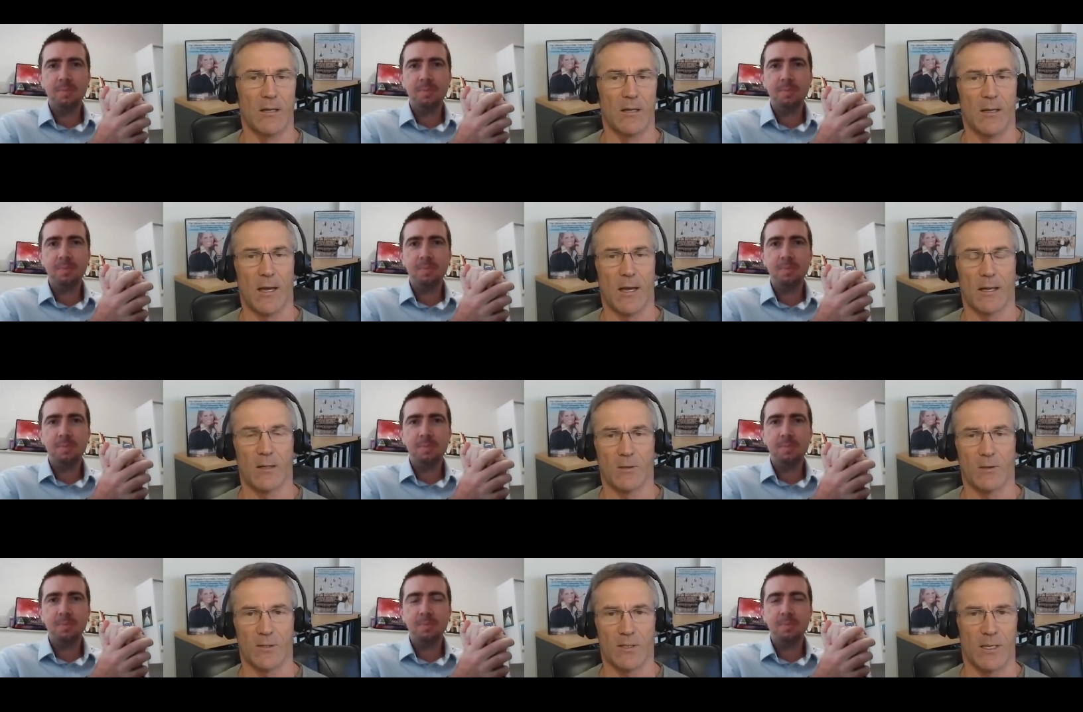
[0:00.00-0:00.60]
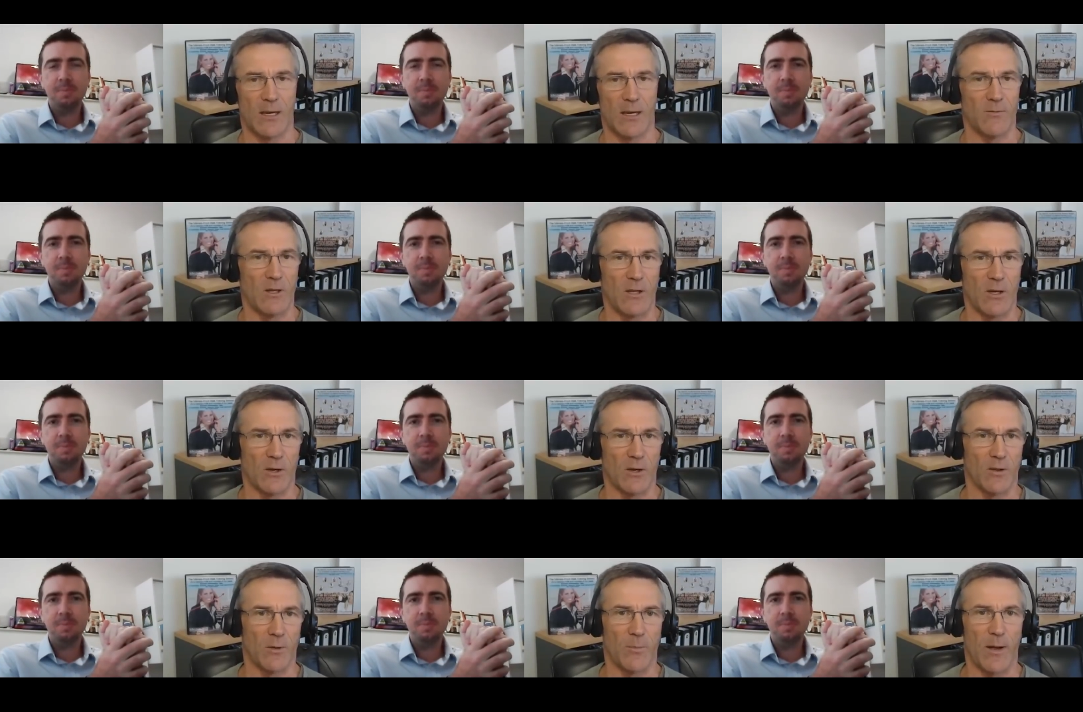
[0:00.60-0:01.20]
Speaker 1: Uh, you'll see everything
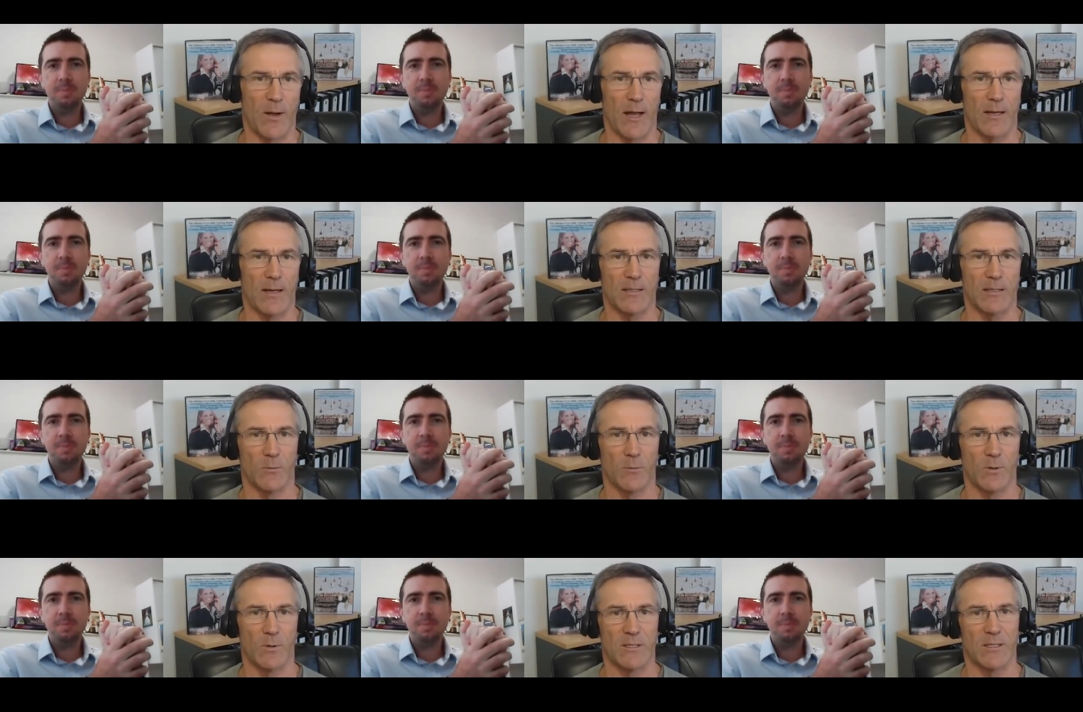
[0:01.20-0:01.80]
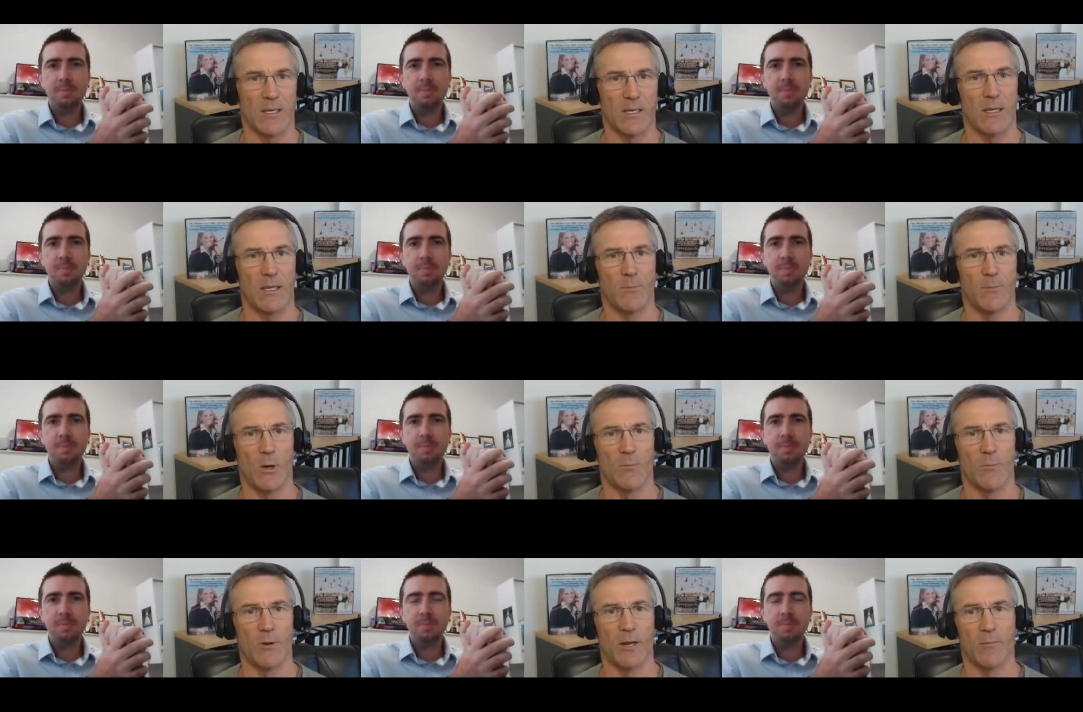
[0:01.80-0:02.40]
on the page there with Sydney,
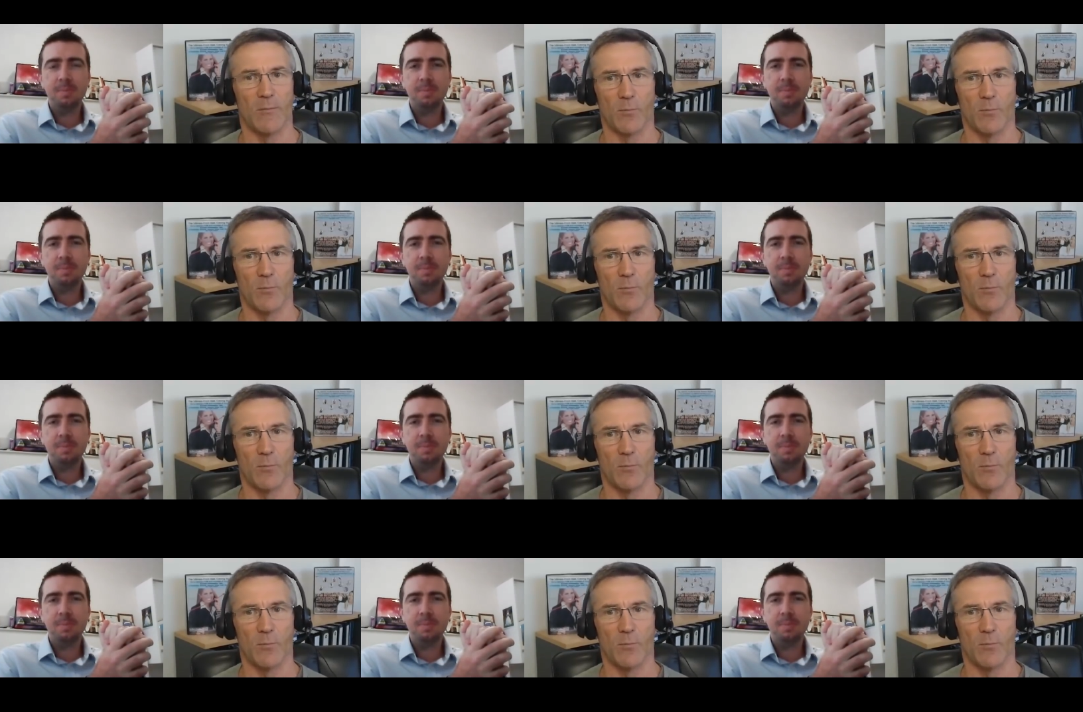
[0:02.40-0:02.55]
Melbourne, and